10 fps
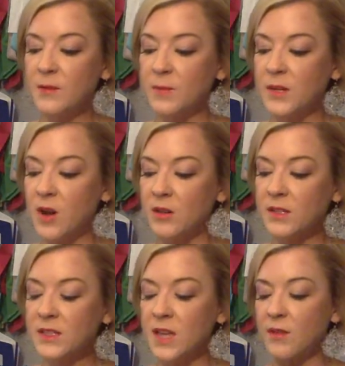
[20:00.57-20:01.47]

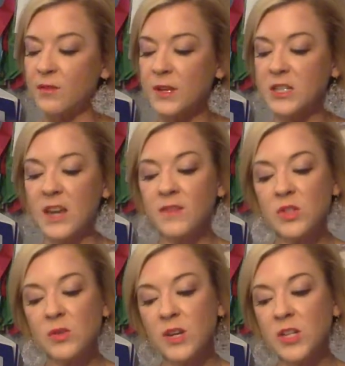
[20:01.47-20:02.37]
regardless of which
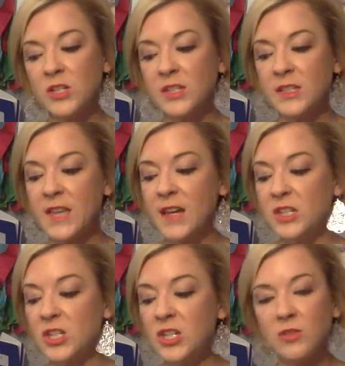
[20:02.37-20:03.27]
inventory you decide to
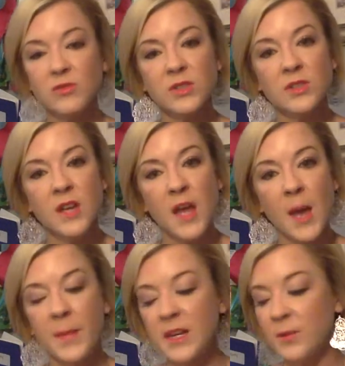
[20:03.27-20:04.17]
choose.
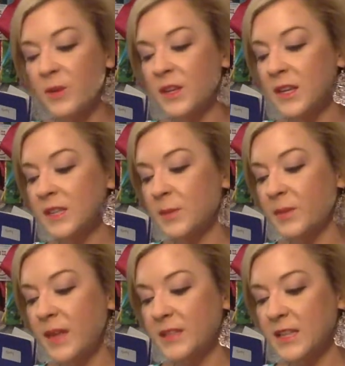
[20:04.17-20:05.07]
But it really is a
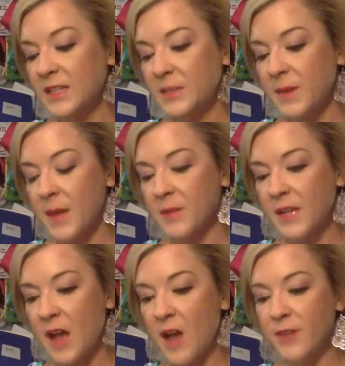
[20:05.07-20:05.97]
blessing to be able to
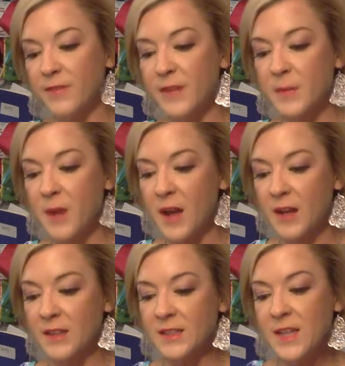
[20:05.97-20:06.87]
get all the free
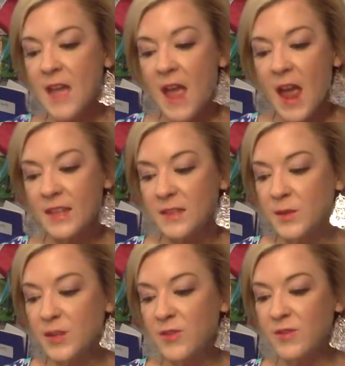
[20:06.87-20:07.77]
products. And
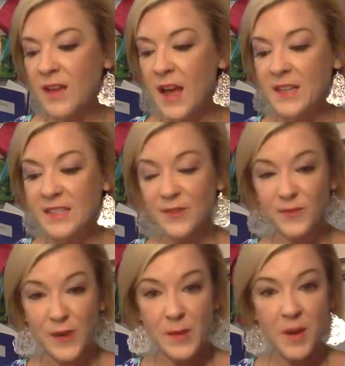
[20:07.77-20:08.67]
you guys, the
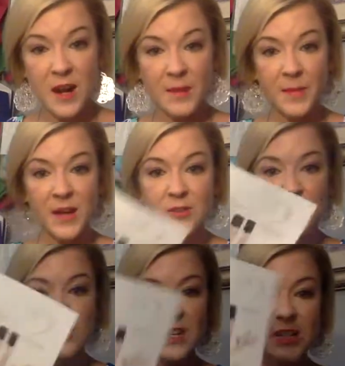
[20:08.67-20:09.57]
free product
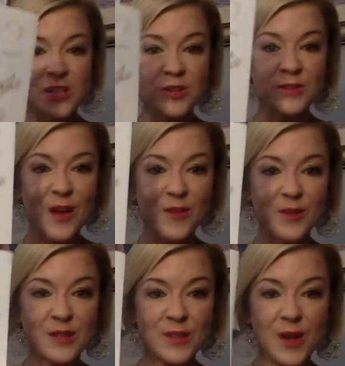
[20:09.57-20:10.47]
bundles, you get to choose all
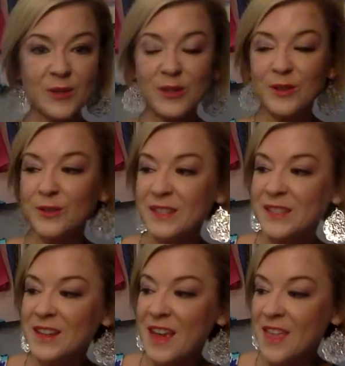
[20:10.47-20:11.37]
those, and those are
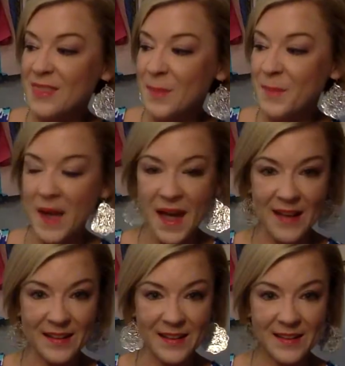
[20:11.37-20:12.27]
listed in the
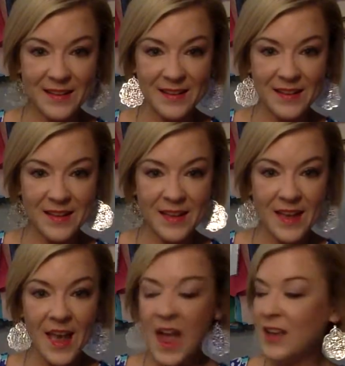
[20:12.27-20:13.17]
back.
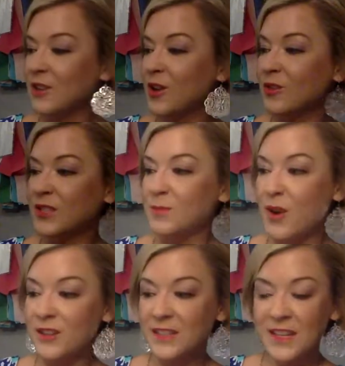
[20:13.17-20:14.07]
And you know, the
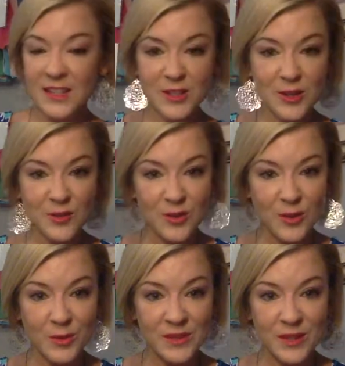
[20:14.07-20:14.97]
smartest thing to choose are the
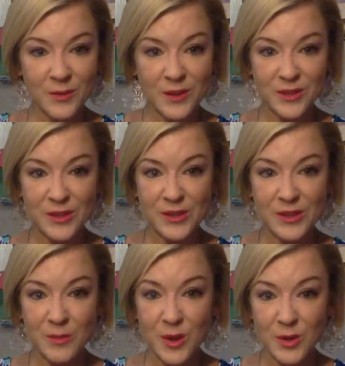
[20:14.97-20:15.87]
ones that are worth
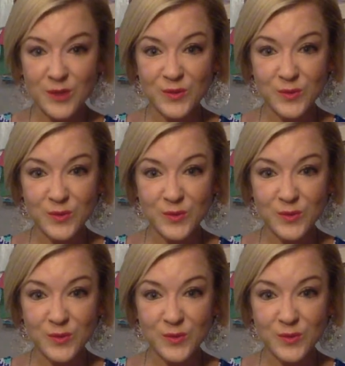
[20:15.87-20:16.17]
the most